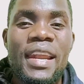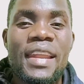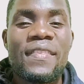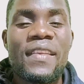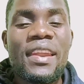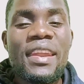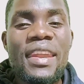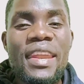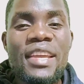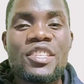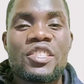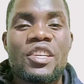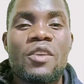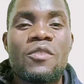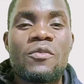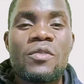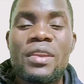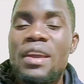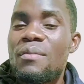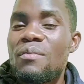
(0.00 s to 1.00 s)
another
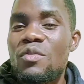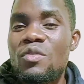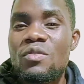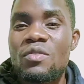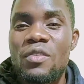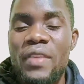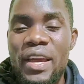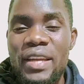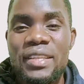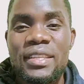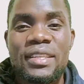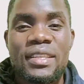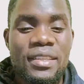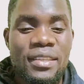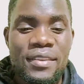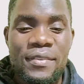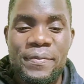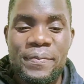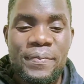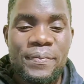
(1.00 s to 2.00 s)
nature of William Ruto,
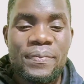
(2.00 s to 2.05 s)
that,